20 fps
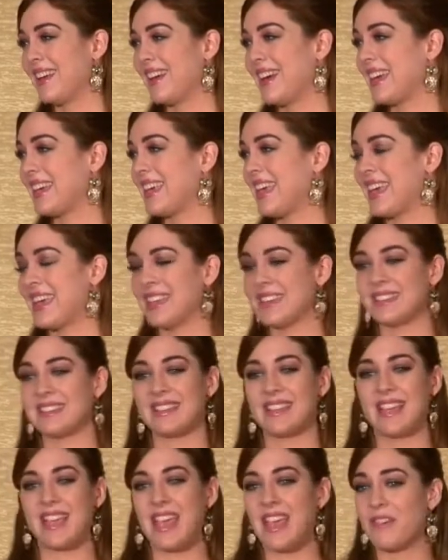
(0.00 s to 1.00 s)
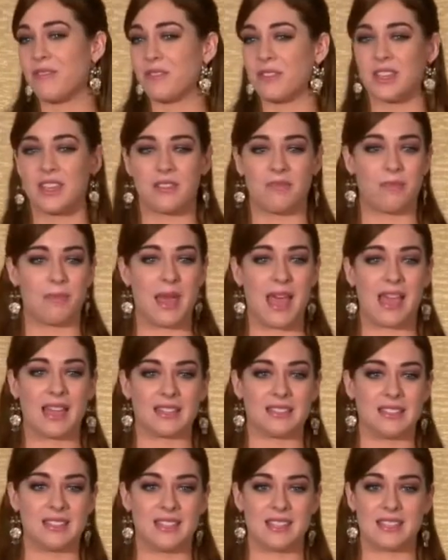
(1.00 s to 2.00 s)
I can't ever give
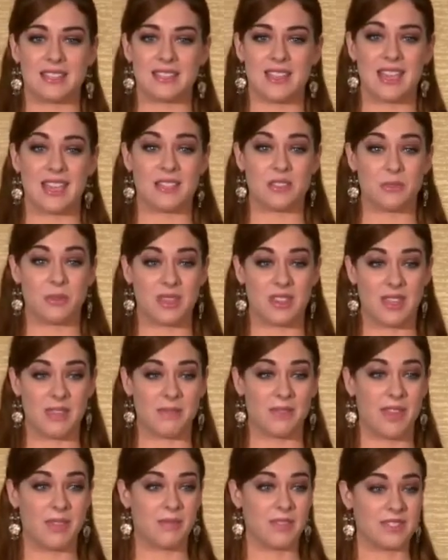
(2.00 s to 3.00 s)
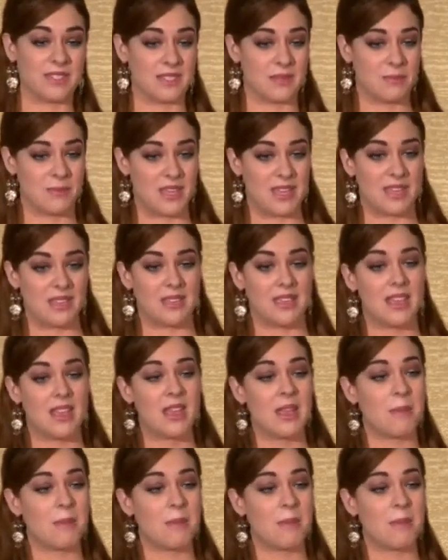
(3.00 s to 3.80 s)
back to these kids what they've given to me,